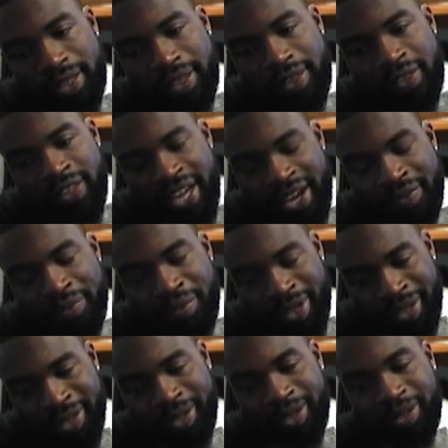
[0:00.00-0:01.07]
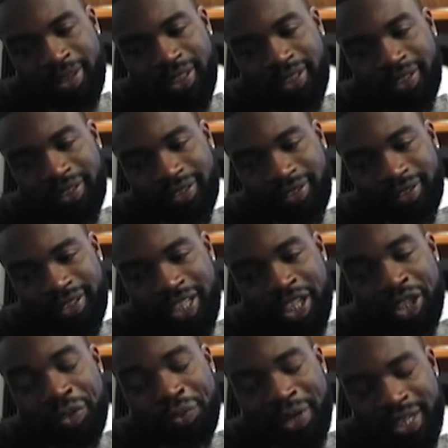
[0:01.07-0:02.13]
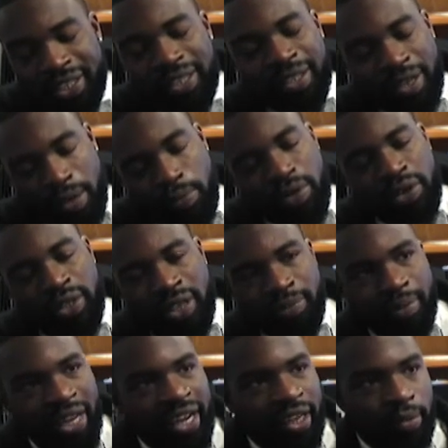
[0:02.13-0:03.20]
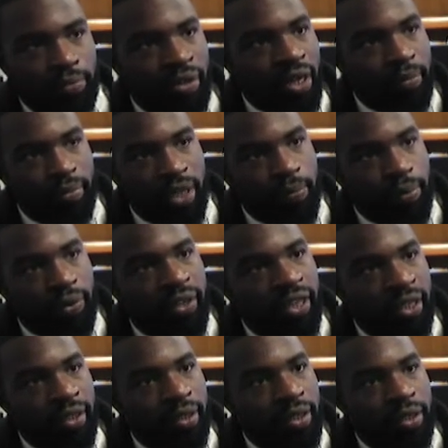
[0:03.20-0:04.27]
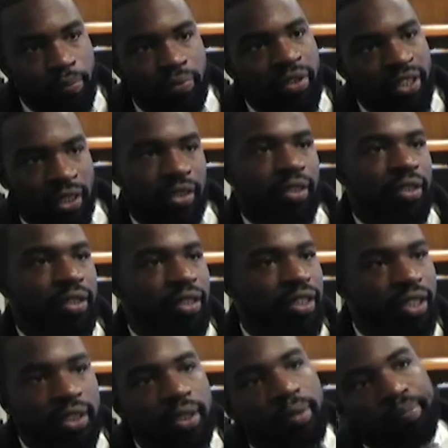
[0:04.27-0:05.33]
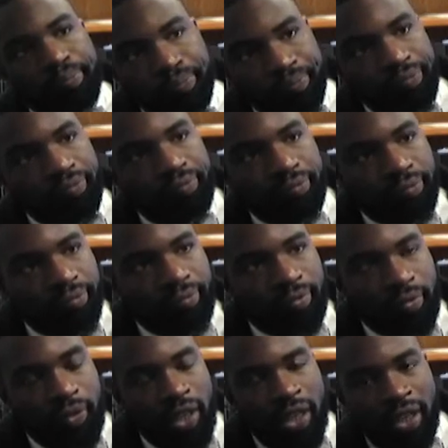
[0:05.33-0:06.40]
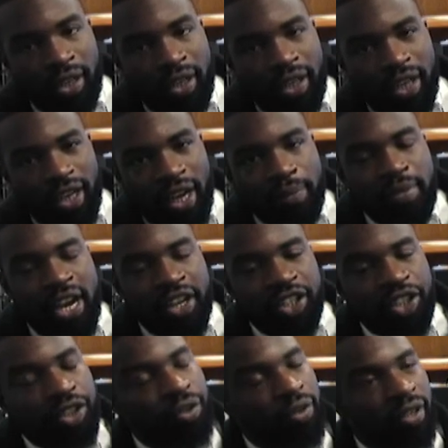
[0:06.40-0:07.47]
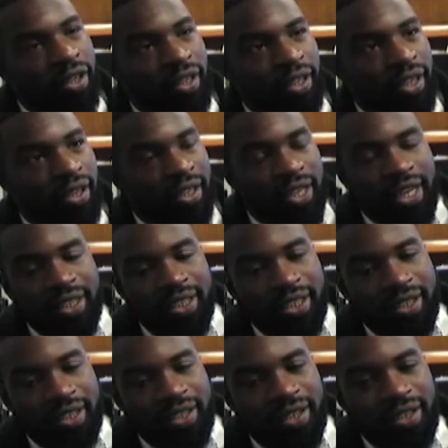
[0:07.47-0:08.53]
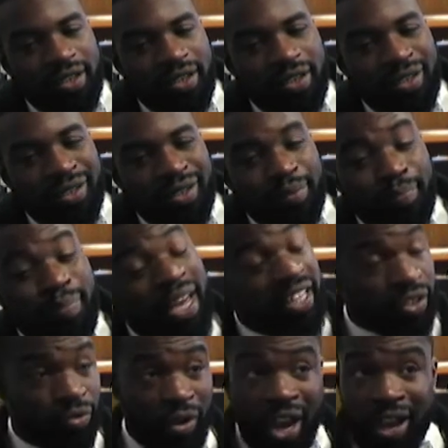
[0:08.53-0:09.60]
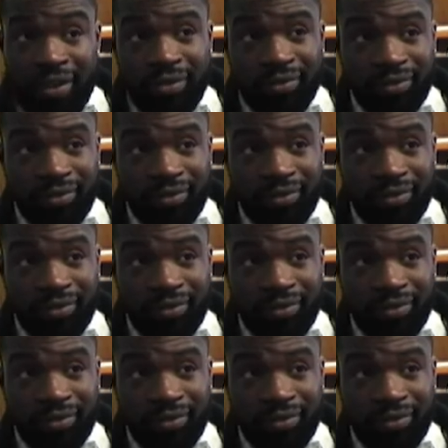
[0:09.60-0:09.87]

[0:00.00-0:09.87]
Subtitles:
that will increase the numbers of black and brown people in the prison system. I'm not sure that that's the best route